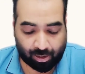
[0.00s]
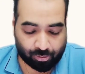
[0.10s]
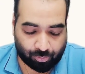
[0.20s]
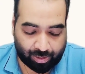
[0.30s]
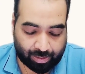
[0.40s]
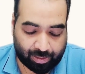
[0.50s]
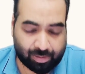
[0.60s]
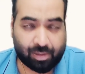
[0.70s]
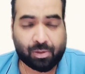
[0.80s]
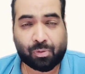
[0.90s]
So in
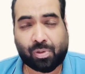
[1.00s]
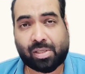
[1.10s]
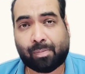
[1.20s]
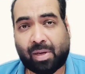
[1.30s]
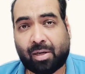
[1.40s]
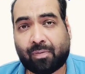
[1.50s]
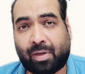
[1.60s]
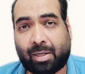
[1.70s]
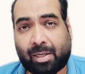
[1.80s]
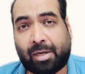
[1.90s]
this situation, bank
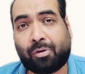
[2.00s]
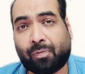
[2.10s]
will try